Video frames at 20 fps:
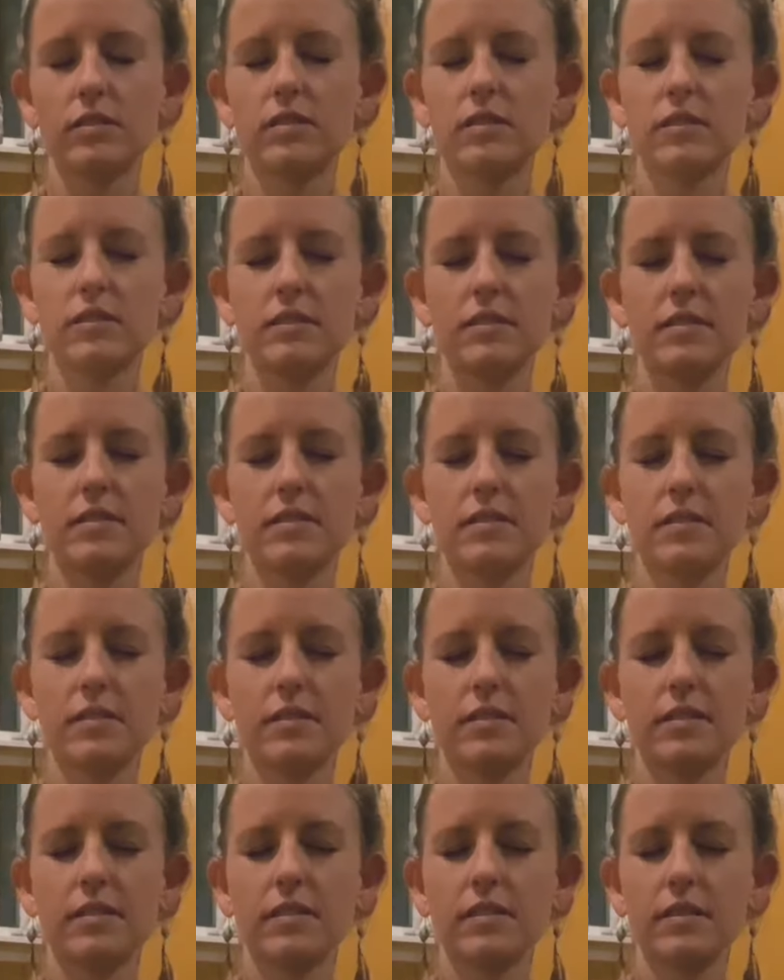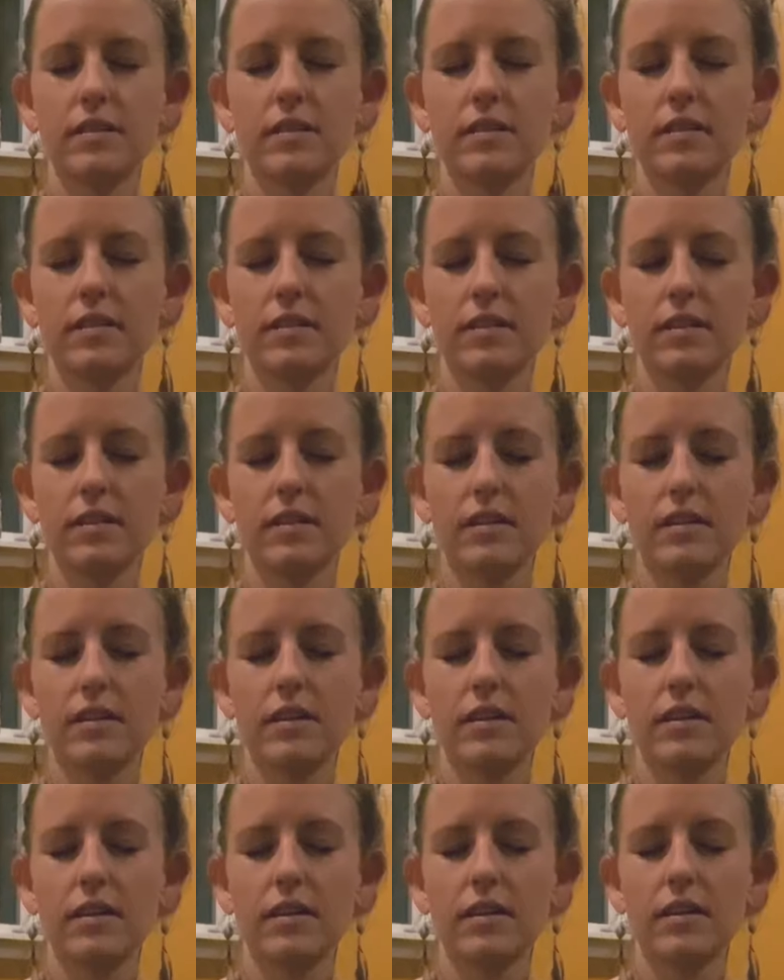
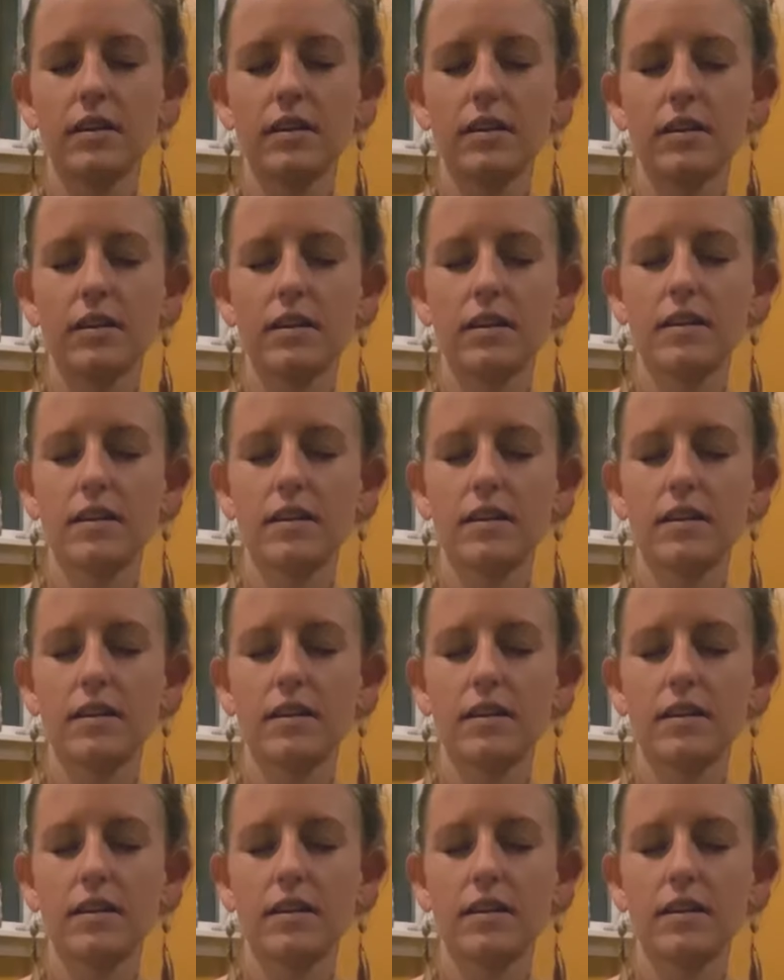No one is speaking in this clip.